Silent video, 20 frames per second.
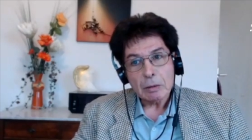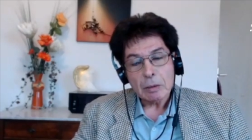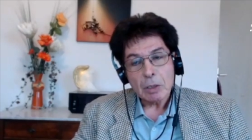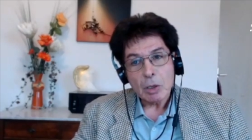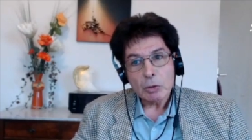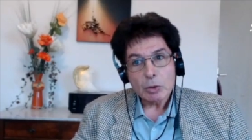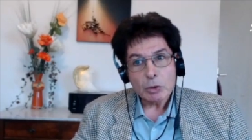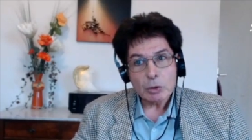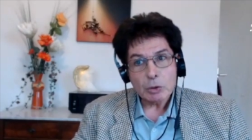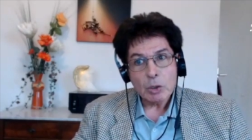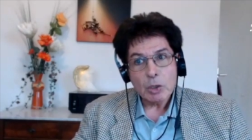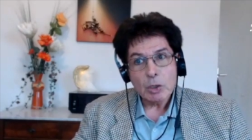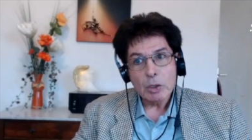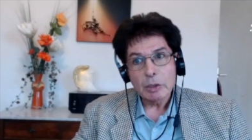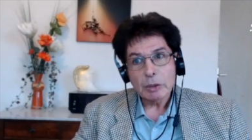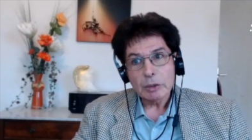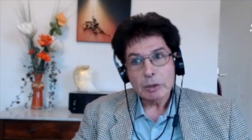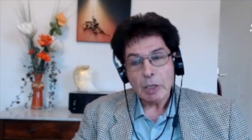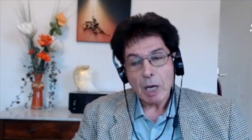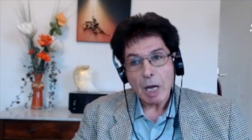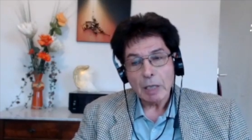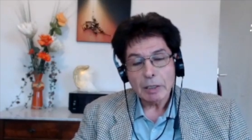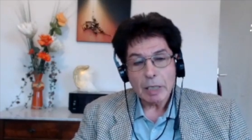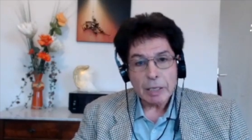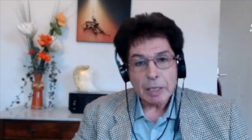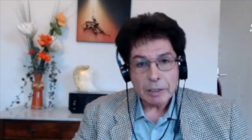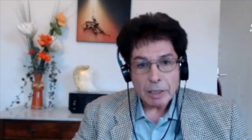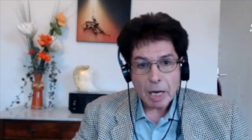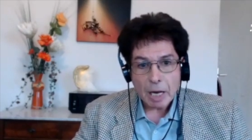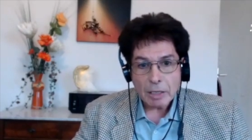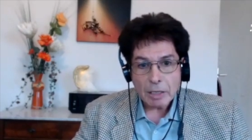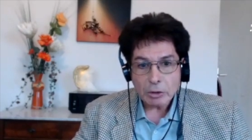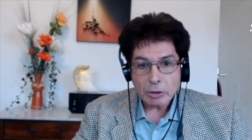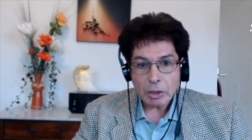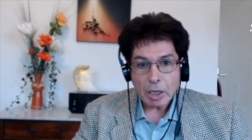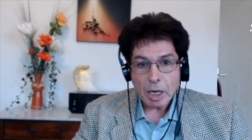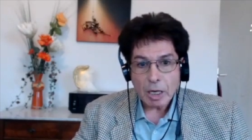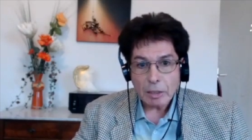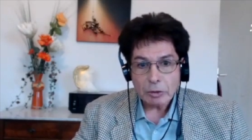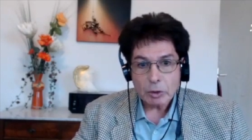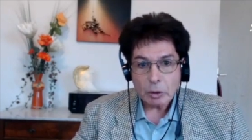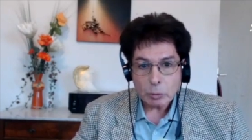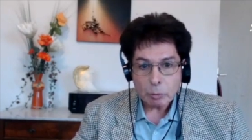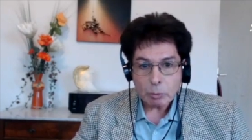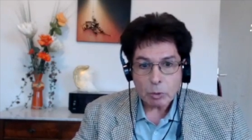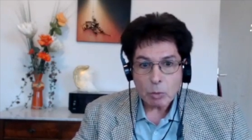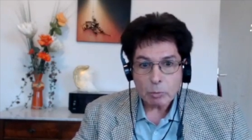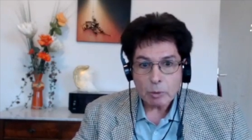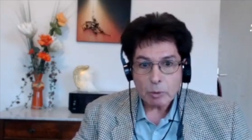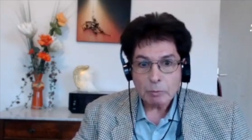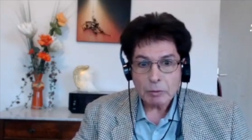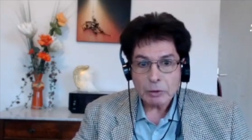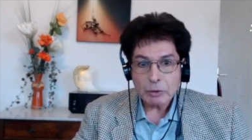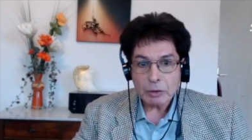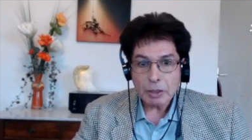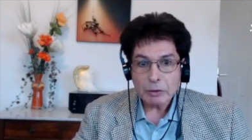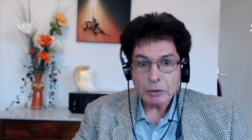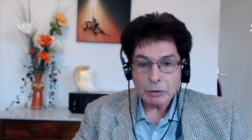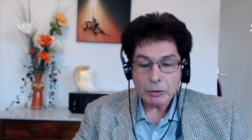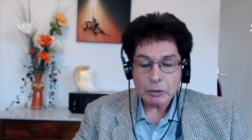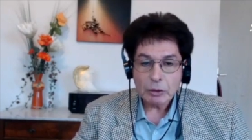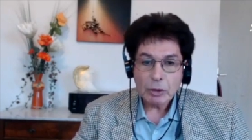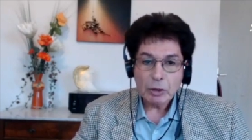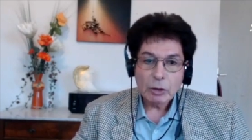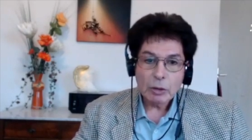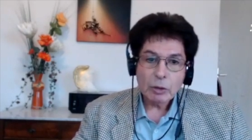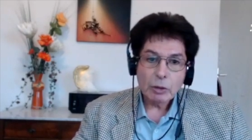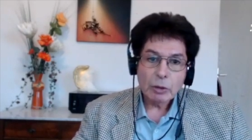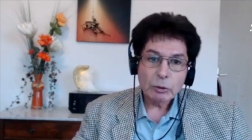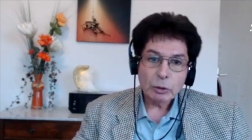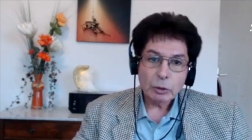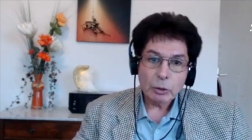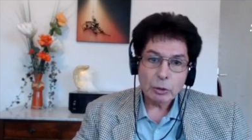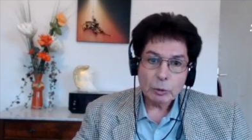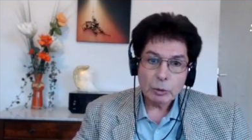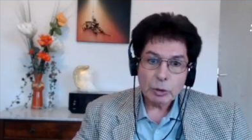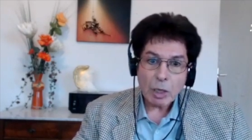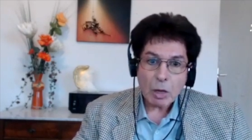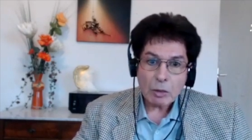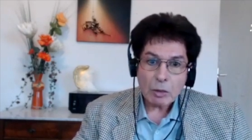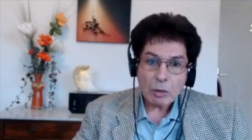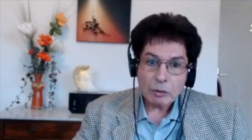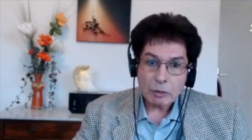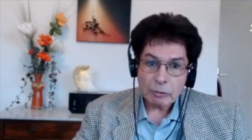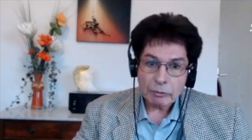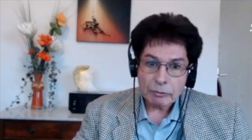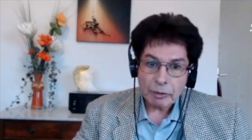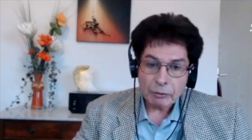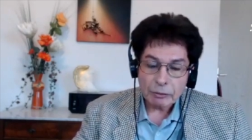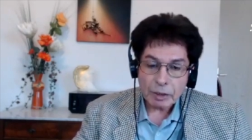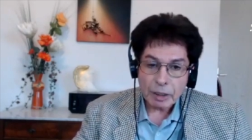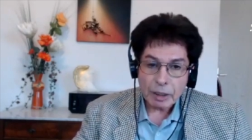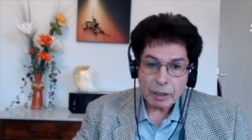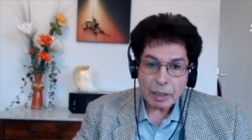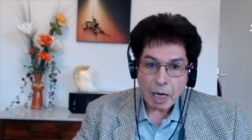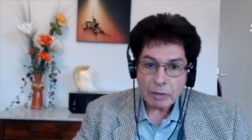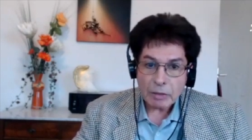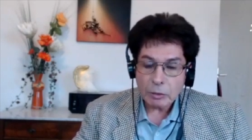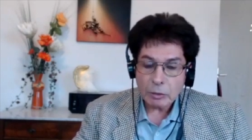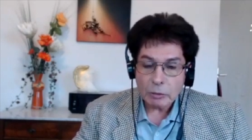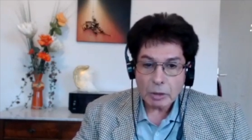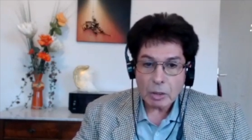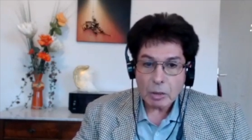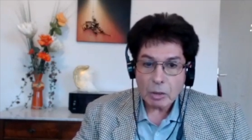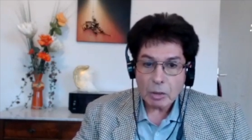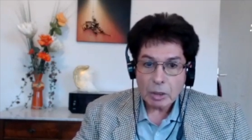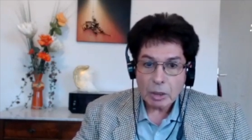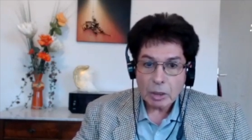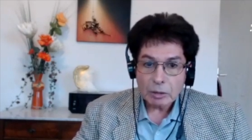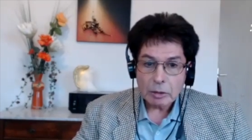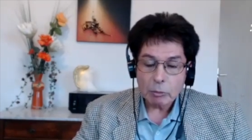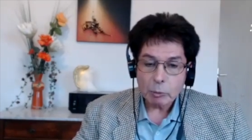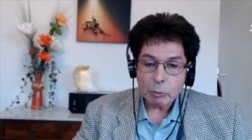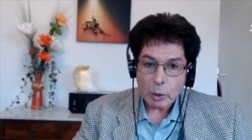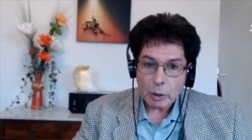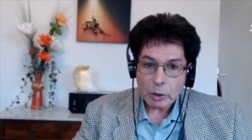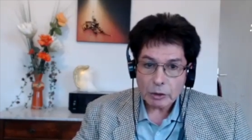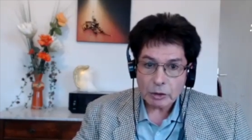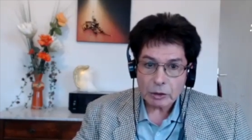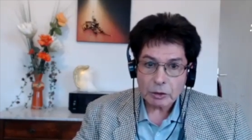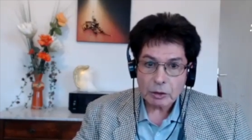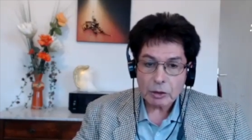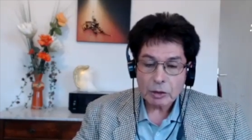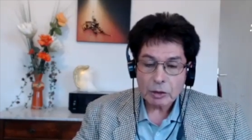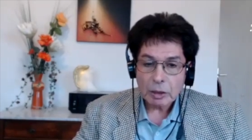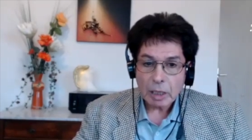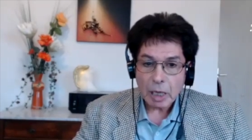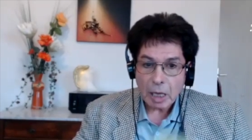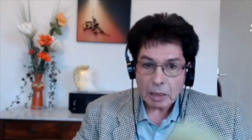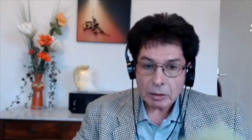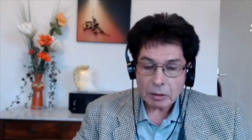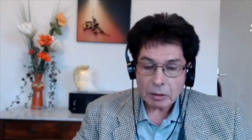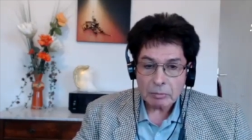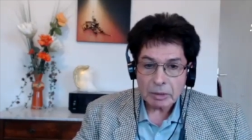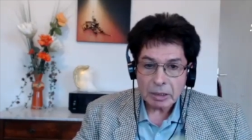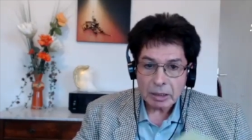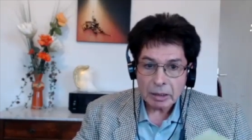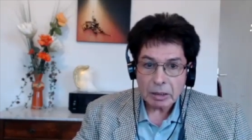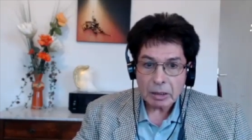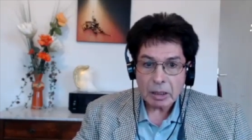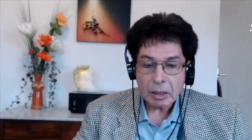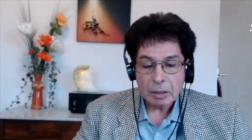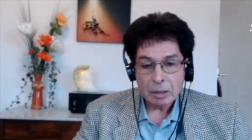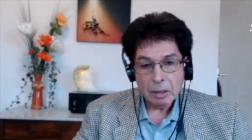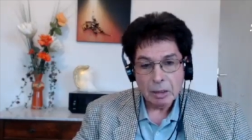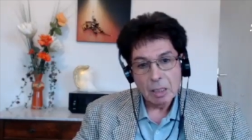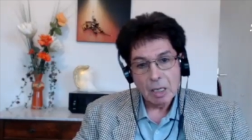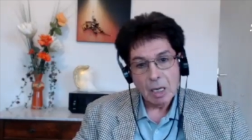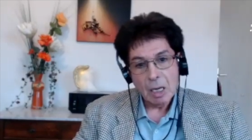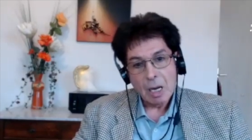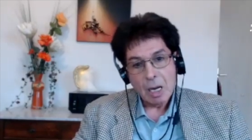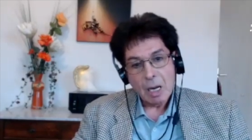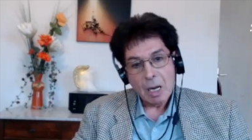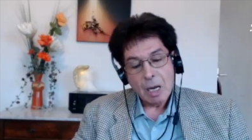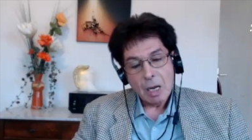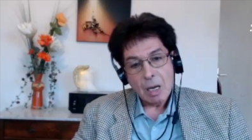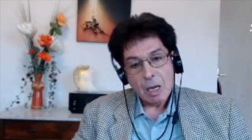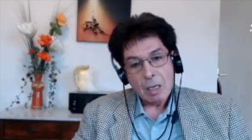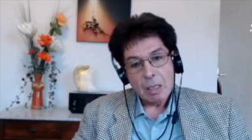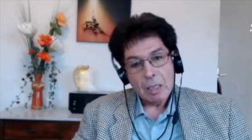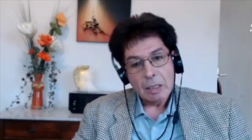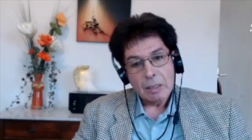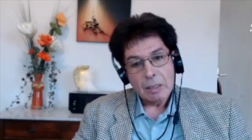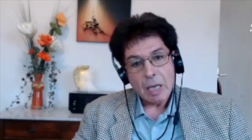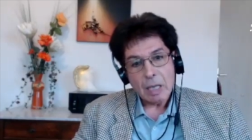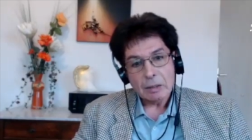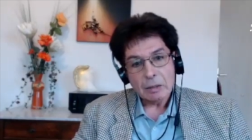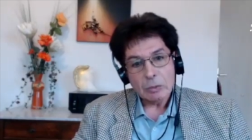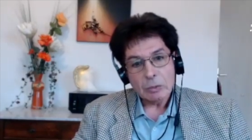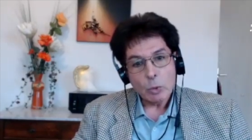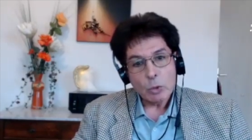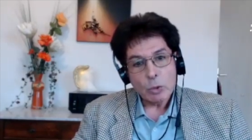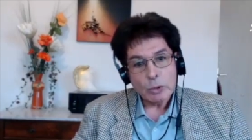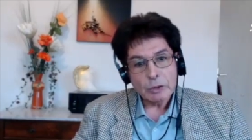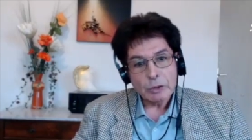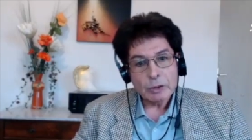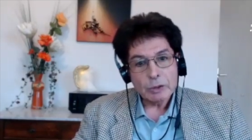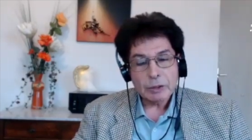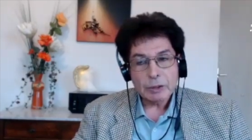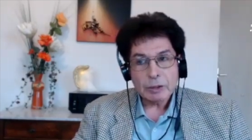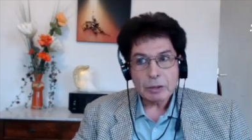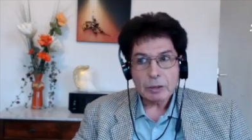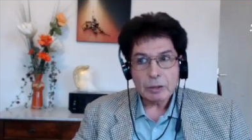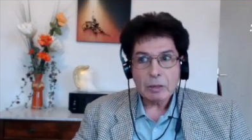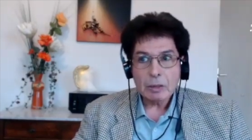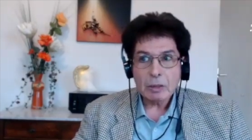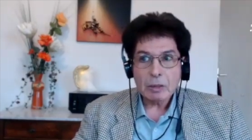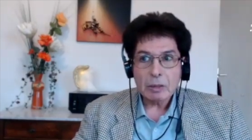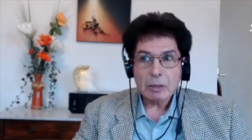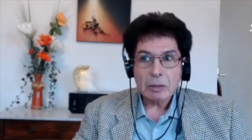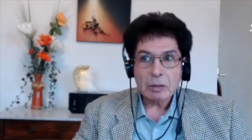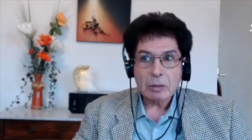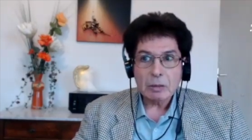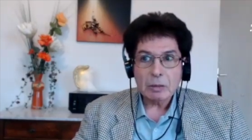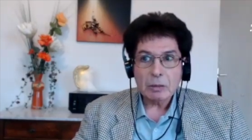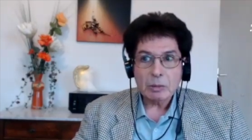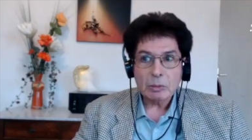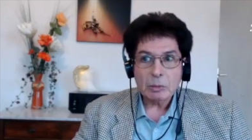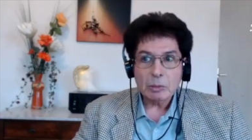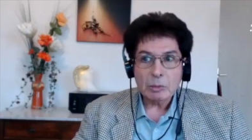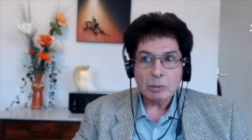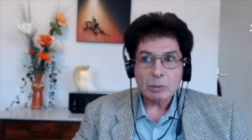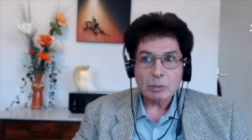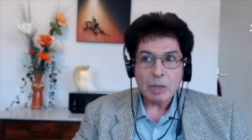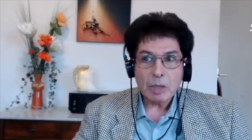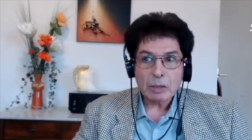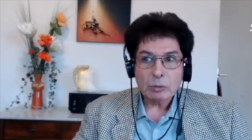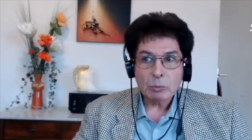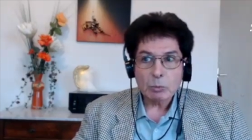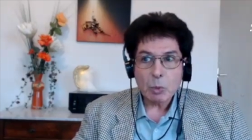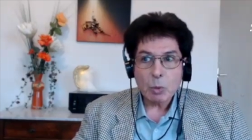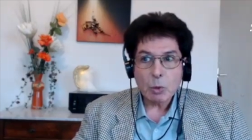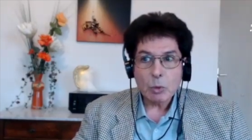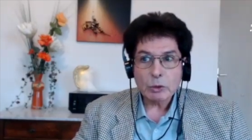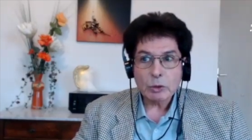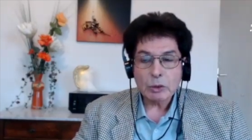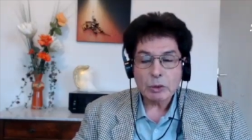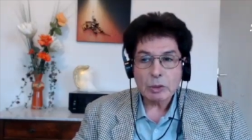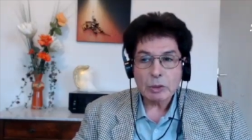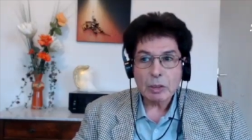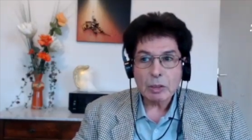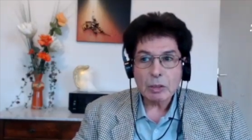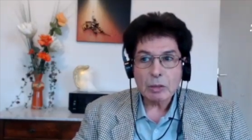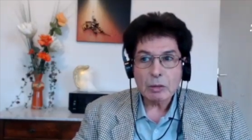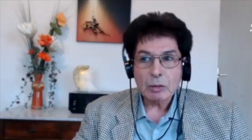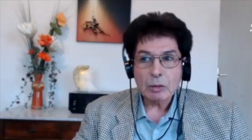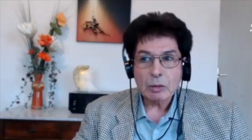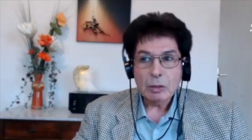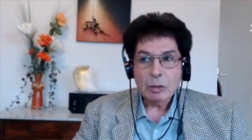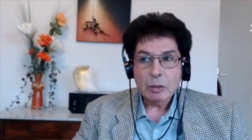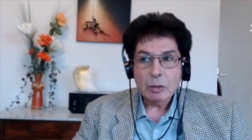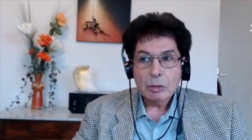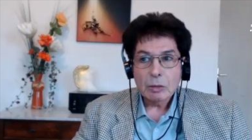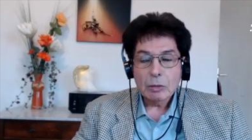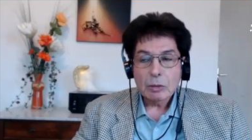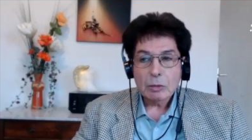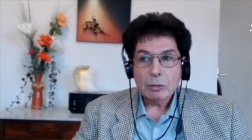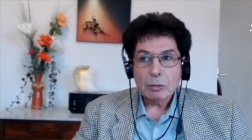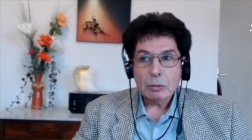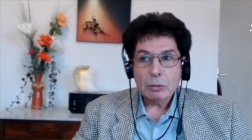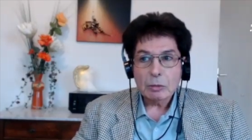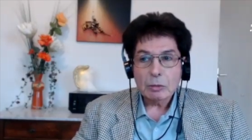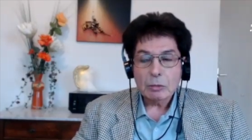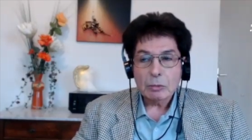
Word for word: concerned and engaged in this problem since 2015, as you know, the first atom deal that was uh, that was uh, uh